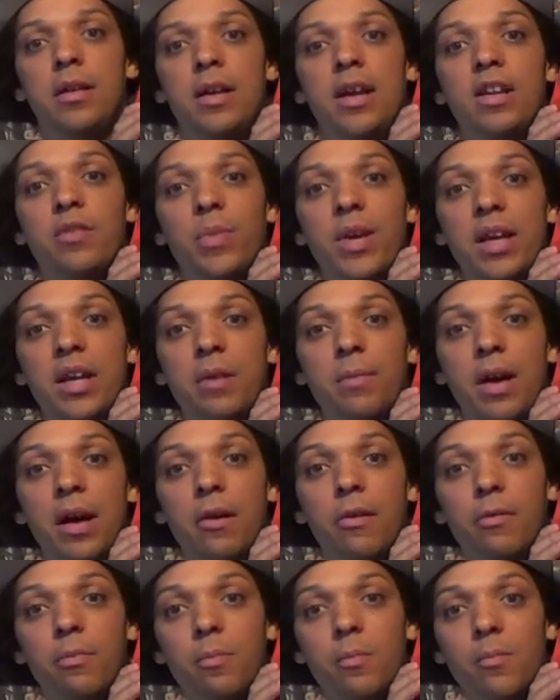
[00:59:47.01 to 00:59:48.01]
here's my
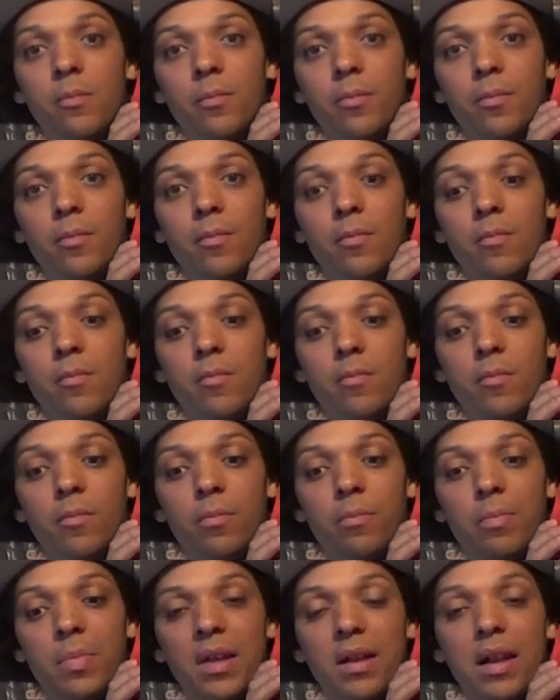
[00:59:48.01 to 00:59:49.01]
email,
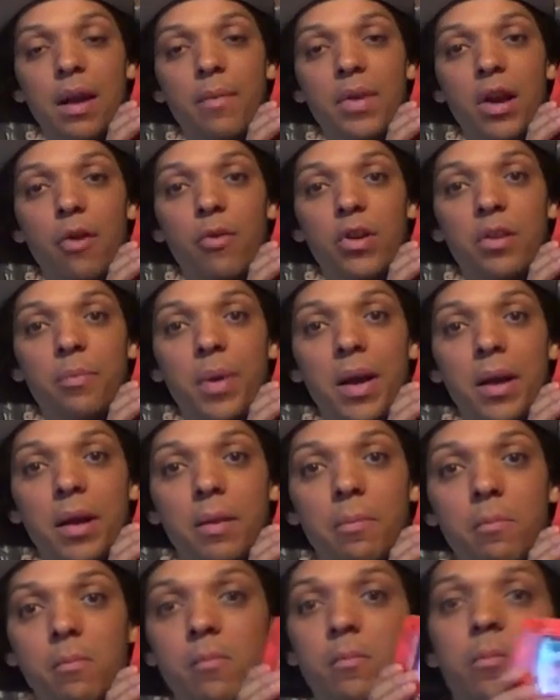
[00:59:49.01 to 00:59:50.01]
let me know when you pay.